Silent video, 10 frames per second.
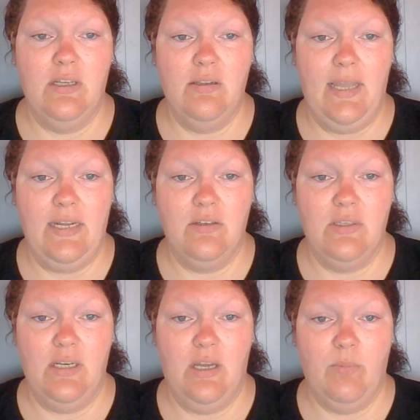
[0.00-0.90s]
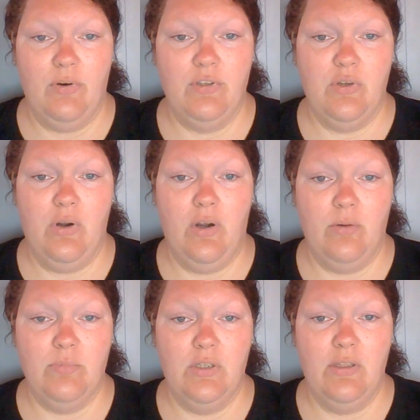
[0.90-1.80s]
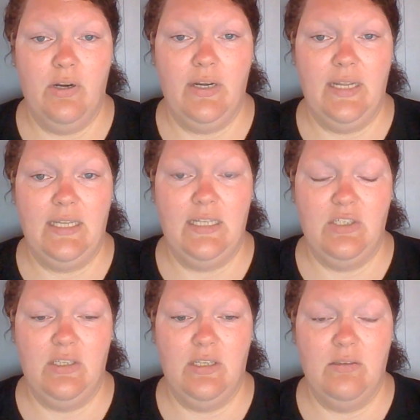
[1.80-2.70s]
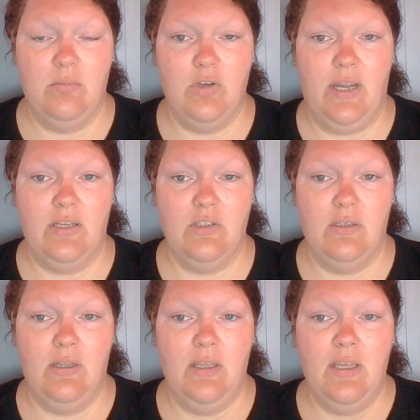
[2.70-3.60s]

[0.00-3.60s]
their letters and numbers or up to learning addition and subtraction.